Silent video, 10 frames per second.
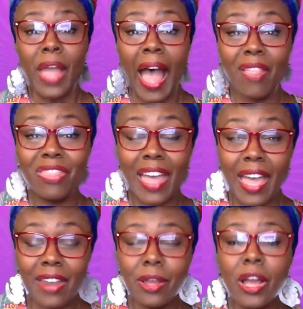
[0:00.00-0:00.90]
and
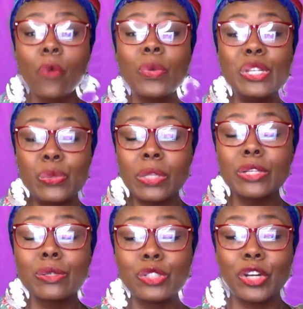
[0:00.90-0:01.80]
then we do
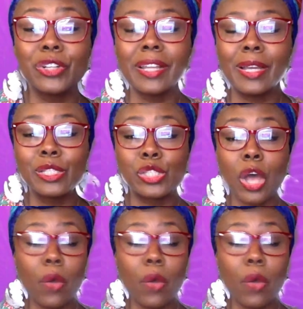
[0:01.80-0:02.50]
a little journaling.